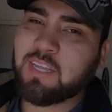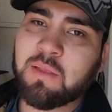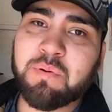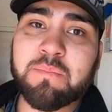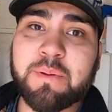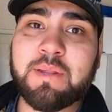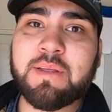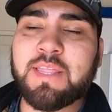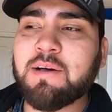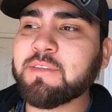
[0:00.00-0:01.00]
we got the pump
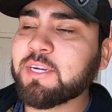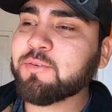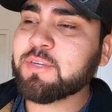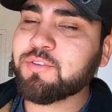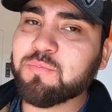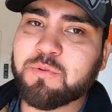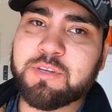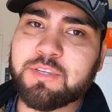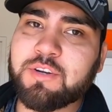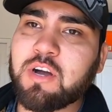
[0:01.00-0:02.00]
in, and that was actually a super
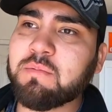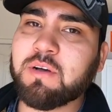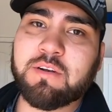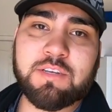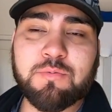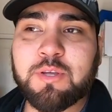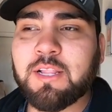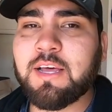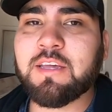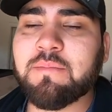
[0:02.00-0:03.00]
easy job, uh, just the way
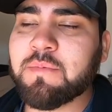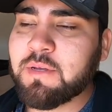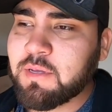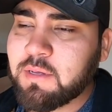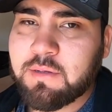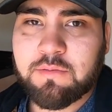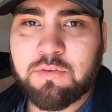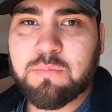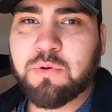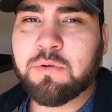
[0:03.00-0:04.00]
I like them.
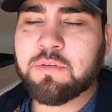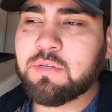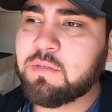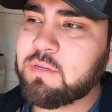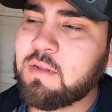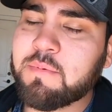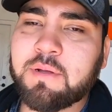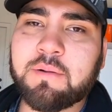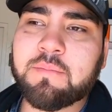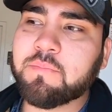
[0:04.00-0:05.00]
Three bolts, ten
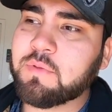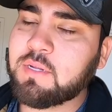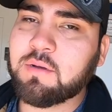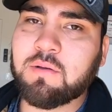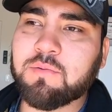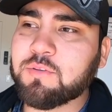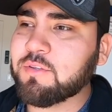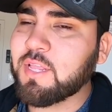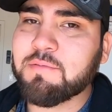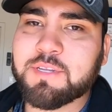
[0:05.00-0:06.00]
mil, and a hose,
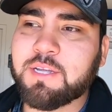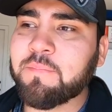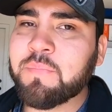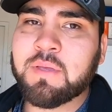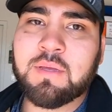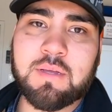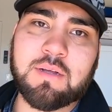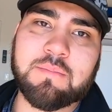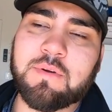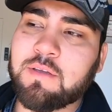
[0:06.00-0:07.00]
and that was it.
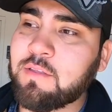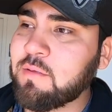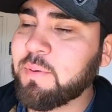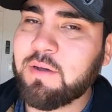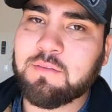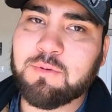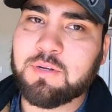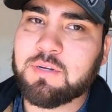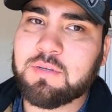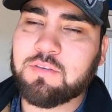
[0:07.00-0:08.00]
Um, other than the belt,
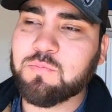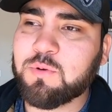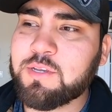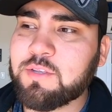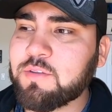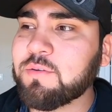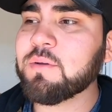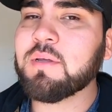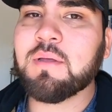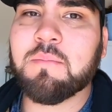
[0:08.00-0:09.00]
which is super easy to.
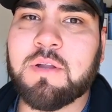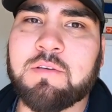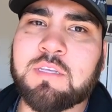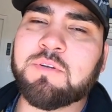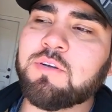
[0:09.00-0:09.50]
But anyways, let me